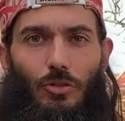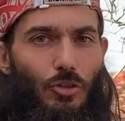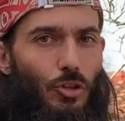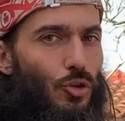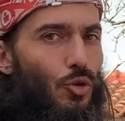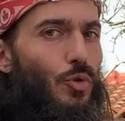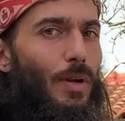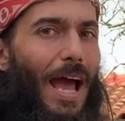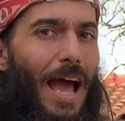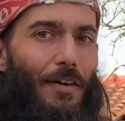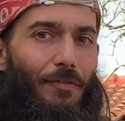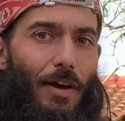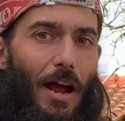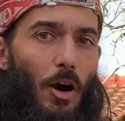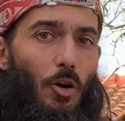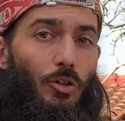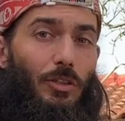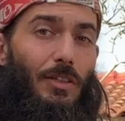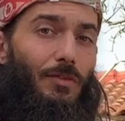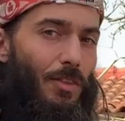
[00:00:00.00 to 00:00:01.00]
2.5
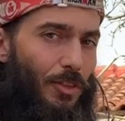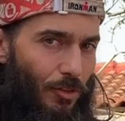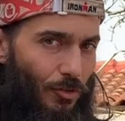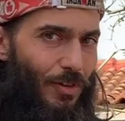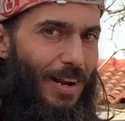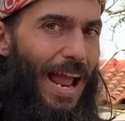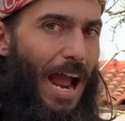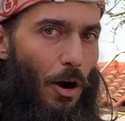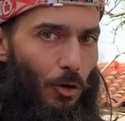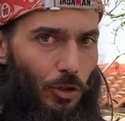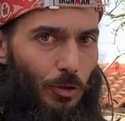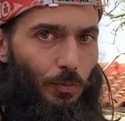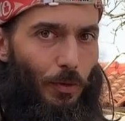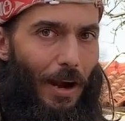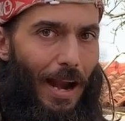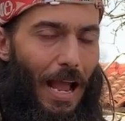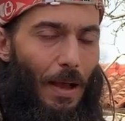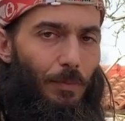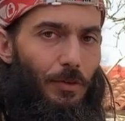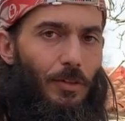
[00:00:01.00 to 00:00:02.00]
hours, even 3 hours
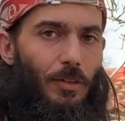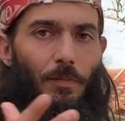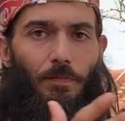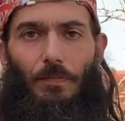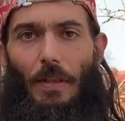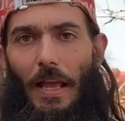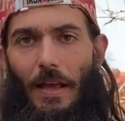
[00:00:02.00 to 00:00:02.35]
perhaps,